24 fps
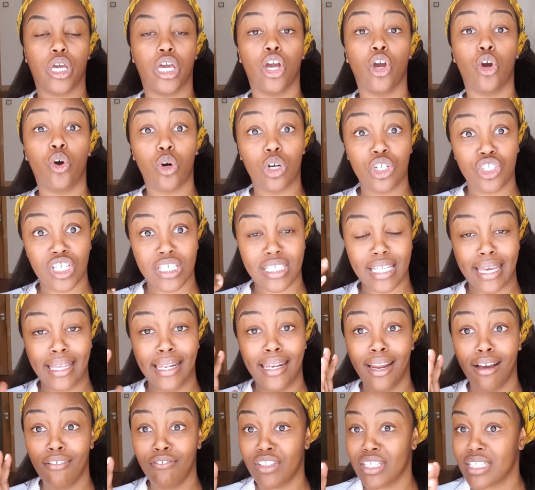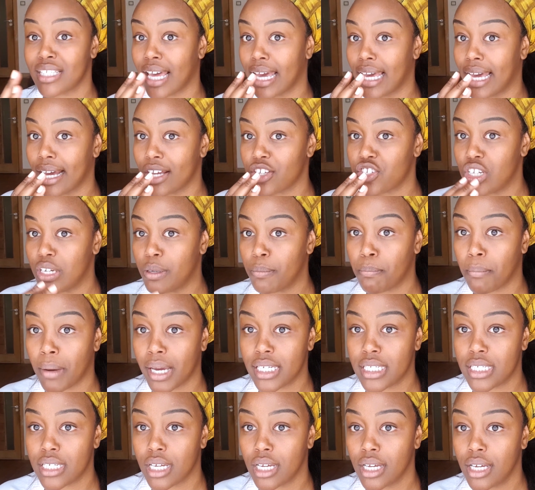Gorgeous. I love this. I actually
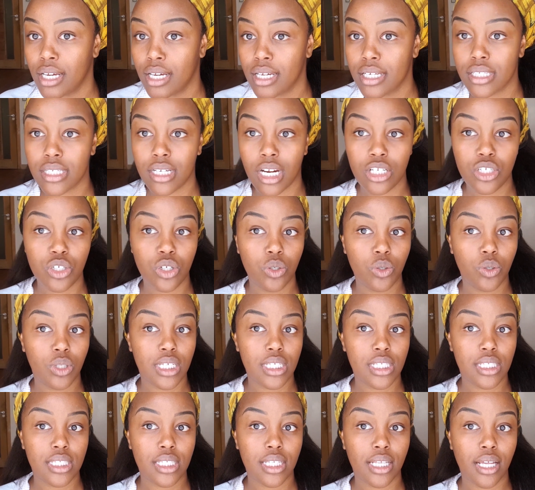might start to do this